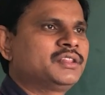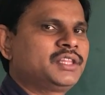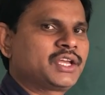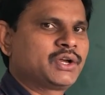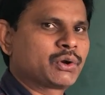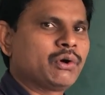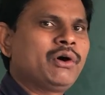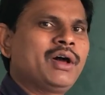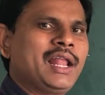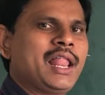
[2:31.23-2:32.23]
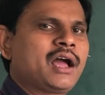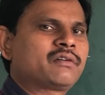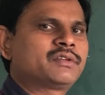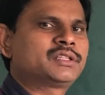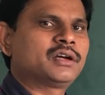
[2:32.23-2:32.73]
They grow
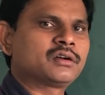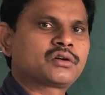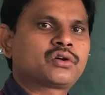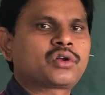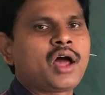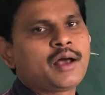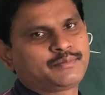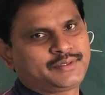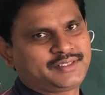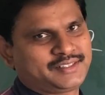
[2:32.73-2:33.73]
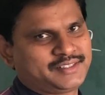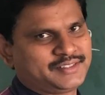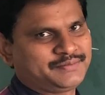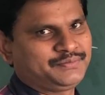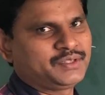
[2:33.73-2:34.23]
along with the crops